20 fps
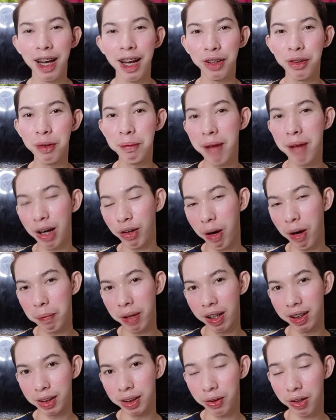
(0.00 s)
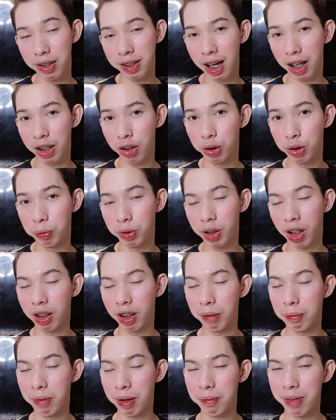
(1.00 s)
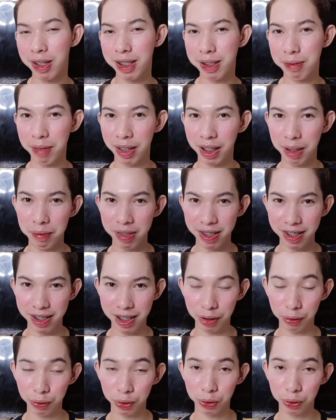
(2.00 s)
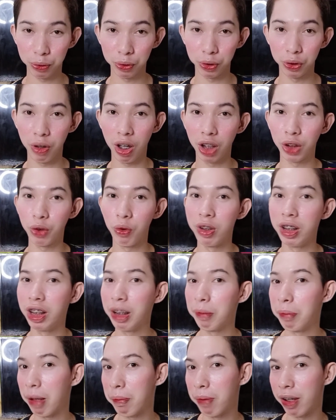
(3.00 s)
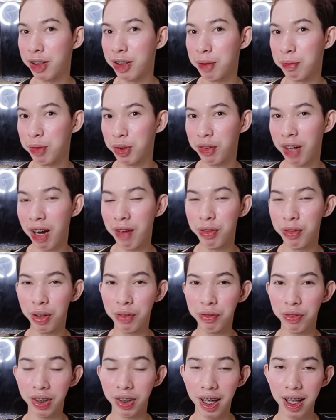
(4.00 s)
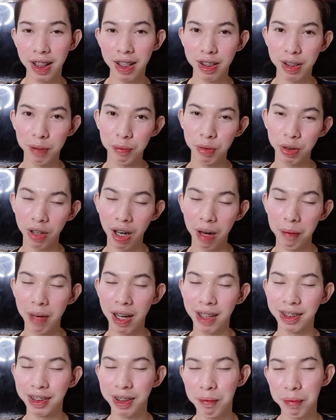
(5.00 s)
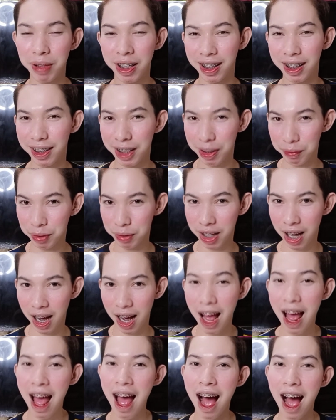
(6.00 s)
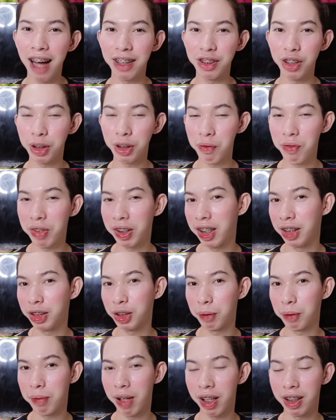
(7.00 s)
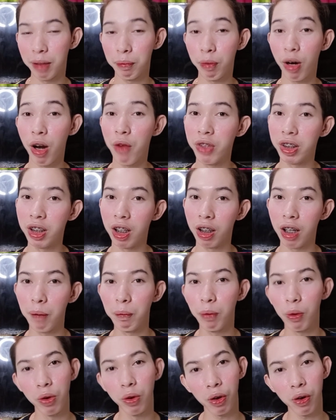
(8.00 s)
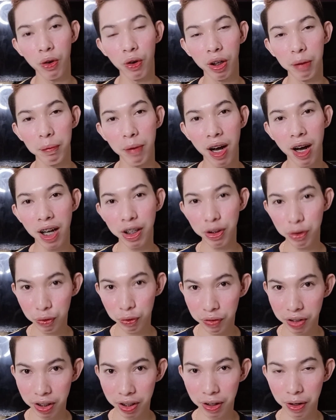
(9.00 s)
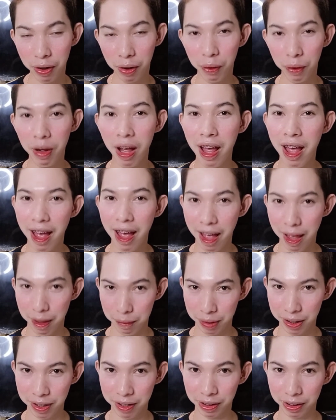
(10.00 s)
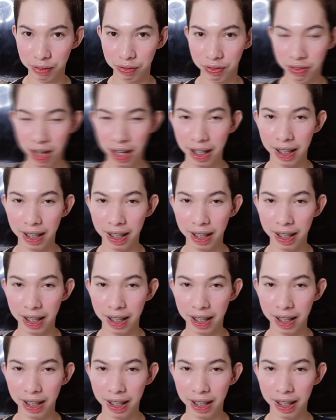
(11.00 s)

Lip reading: Kung bago ka pa nandito sa aking YouTube channel, mga best, my name is Dian Custodio. At kung hindi ka pa mag-subscribe, don't forget to subscribe. At syempre, i-click mo na ang notification bell niya para di ka na-upload ako ng mga new video and ma-notify